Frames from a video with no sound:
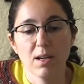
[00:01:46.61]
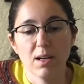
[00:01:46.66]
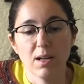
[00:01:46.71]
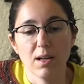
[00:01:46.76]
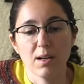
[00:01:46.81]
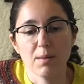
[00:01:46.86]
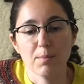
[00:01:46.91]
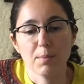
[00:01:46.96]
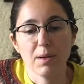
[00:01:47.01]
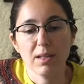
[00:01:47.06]

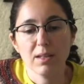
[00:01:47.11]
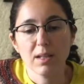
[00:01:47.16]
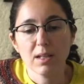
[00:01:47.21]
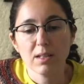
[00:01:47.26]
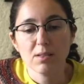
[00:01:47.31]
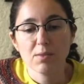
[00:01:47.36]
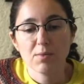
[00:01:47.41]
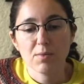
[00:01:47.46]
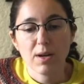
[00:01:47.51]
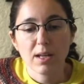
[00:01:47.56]
And
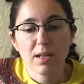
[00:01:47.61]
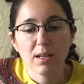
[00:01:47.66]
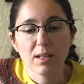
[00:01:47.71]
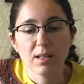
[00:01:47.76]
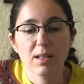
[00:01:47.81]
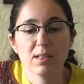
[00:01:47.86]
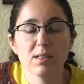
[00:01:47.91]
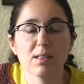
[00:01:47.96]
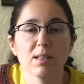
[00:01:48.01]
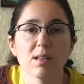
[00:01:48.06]
that's
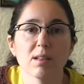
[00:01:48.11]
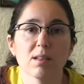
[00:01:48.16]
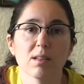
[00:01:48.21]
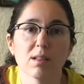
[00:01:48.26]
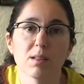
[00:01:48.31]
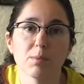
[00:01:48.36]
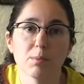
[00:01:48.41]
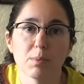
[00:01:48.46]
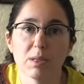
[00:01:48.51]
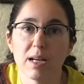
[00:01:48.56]
recognizing the
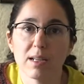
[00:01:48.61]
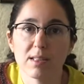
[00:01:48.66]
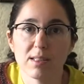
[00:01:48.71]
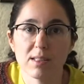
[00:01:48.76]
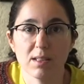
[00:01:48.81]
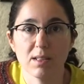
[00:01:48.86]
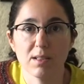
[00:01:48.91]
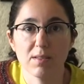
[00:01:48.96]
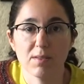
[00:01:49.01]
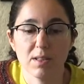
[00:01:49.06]

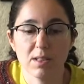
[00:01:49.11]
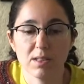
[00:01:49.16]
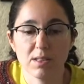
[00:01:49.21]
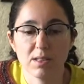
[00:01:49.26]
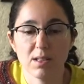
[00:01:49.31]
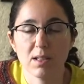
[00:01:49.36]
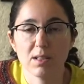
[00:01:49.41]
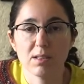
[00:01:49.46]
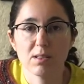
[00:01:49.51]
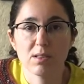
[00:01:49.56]
complexity of these
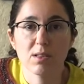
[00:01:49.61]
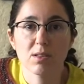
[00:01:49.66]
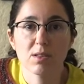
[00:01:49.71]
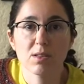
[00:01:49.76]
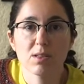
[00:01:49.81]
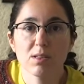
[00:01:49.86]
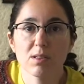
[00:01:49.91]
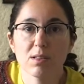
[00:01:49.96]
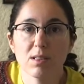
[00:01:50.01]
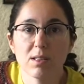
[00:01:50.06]
things.
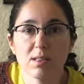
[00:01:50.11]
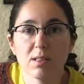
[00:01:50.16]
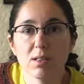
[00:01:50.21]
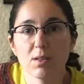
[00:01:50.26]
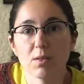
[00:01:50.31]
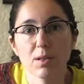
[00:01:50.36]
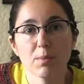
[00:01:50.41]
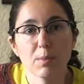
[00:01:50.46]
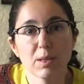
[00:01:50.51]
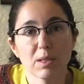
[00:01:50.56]
There's
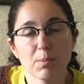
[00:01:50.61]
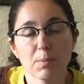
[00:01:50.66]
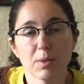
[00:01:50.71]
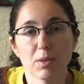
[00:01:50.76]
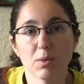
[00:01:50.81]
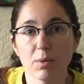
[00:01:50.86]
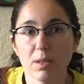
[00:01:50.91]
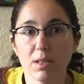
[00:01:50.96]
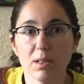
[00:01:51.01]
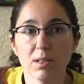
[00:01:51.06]
disagreements
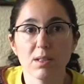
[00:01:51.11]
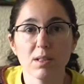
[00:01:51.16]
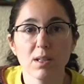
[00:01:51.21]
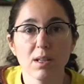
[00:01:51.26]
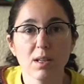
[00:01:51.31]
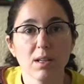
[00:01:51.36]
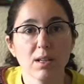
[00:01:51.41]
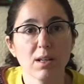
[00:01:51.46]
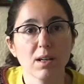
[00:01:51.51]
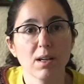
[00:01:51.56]
between
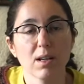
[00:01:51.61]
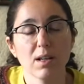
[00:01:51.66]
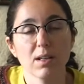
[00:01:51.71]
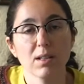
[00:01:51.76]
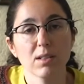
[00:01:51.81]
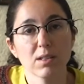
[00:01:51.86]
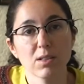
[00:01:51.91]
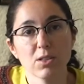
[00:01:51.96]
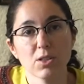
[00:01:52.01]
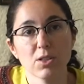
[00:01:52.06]

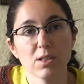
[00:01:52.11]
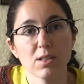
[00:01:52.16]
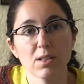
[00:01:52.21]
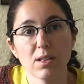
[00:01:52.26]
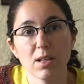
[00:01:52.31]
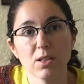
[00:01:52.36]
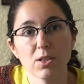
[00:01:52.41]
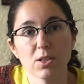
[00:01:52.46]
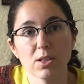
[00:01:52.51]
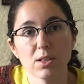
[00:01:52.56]
Indigenous
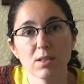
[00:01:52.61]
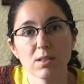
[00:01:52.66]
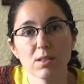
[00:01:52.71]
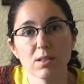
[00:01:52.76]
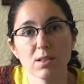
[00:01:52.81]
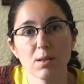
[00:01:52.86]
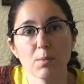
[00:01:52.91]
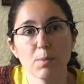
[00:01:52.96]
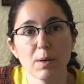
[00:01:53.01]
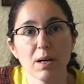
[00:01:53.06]

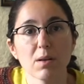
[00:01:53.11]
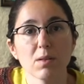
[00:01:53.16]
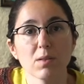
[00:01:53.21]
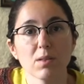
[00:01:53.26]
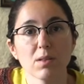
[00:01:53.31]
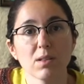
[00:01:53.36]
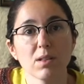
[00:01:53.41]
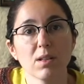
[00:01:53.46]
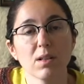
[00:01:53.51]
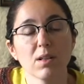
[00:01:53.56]
nations
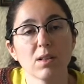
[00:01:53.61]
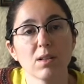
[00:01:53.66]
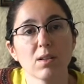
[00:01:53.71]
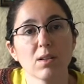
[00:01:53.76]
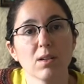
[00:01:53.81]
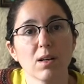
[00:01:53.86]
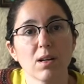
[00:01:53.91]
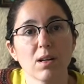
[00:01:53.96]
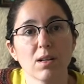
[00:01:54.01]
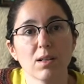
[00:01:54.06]
about
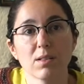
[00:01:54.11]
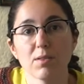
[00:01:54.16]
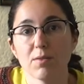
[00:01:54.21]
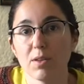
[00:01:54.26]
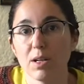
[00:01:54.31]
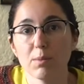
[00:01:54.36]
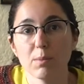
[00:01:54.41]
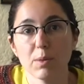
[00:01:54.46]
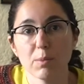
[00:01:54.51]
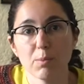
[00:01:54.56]

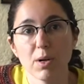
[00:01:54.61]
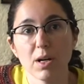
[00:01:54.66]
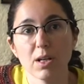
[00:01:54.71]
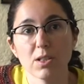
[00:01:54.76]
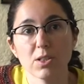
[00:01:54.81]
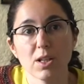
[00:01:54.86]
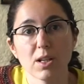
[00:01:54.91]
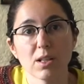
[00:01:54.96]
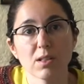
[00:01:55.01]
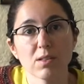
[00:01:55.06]
development
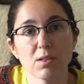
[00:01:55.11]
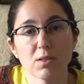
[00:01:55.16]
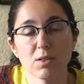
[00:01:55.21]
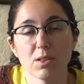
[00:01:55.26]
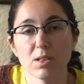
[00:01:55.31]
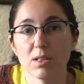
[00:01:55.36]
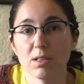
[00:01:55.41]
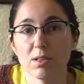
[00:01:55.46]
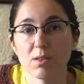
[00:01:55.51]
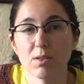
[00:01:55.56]
projects.
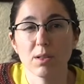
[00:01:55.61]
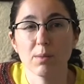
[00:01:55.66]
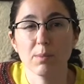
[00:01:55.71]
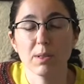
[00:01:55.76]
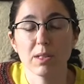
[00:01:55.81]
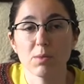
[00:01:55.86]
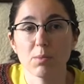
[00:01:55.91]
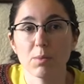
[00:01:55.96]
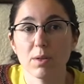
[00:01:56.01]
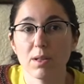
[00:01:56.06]
There's
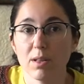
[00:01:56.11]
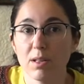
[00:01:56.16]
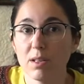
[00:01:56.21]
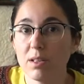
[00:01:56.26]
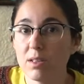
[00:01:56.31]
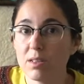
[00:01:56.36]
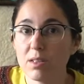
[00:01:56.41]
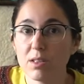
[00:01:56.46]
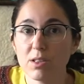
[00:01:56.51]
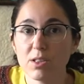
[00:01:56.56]
disagreements within
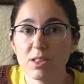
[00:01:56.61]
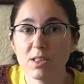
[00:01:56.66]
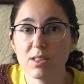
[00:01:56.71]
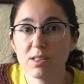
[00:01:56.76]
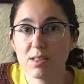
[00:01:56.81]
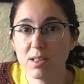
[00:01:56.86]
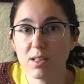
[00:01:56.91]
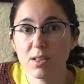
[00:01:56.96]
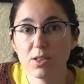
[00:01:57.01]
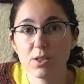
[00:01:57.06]

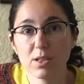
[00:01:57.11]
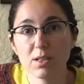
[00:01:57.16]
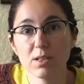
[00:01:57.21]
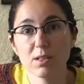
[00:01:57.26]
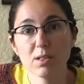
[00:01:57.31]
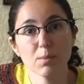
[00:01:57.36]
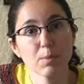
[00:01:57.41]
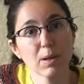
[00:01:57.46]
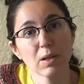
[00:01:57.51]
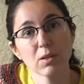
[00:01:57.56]
Indigenous
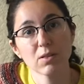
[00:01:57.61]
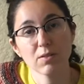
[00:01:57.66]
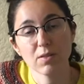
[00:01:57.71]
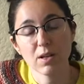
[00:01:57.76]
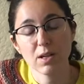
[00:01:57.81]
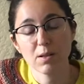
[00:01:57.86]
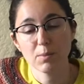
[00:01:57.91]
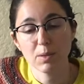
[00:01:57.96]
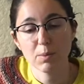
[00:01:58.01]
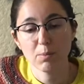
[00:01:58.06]
nations about
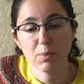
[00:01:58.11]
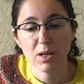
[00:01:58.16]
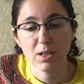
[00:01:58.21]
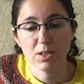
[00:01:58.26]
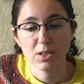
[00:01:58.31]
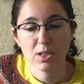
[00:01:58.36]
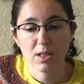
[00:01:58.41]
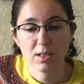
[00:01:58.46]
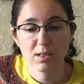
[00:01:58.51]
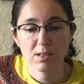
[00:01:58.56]
development
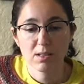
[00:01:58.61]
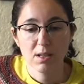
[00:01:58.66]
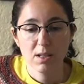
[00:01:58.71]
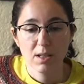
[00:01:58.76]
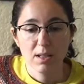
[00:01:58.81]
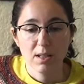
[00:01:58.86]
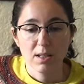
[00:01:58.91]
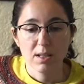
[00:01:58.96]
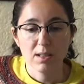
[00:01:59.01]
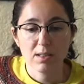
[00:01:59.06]
projects.
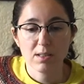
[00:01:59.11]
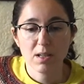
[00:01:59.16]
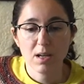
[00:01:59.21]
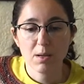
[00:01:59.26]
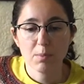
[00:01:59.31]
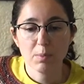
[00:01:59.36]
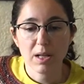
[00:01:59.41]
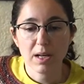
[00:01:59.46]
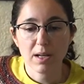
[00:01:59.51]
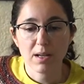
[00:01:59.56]
It's
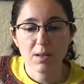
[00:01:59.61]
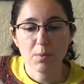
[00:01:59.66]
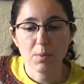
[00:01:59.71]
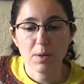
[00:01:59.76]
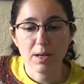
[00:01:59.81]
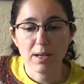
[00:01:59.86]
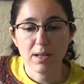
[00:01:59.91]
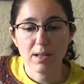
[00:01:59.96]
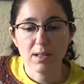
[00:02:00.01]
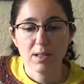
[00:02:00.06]
not black and
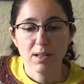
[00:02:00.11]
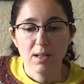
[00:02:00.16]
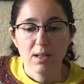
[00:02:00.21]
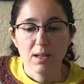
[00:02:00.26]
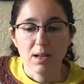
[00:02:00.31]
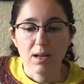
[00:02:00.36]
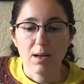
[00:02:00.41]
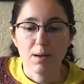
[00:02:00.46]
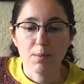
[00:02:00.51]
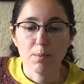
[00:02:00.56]
white.
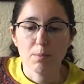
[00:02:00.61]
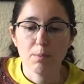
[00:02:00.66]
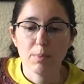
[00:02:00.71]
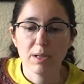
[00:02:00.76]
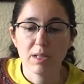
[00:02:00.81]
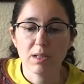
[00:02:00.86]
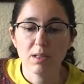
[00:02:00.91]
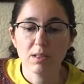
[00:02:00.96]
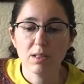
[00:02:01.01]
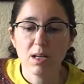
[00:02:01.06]

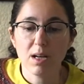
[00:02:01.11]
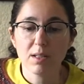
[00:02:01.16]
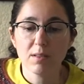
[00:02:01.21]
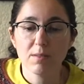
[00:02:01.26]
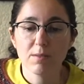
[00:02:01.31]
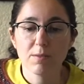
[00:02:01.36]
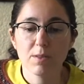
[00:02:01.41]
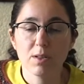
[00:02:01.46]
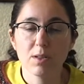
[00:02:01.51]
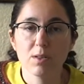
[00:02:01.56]
But a lot
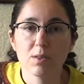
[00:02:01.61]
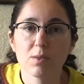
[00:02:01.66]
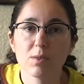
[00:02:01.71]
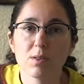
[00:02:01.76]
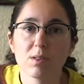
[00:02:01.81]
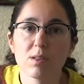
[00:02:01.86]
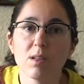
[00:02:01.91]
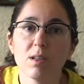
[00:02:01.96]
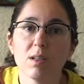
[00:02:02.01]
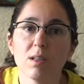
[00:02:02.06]
of those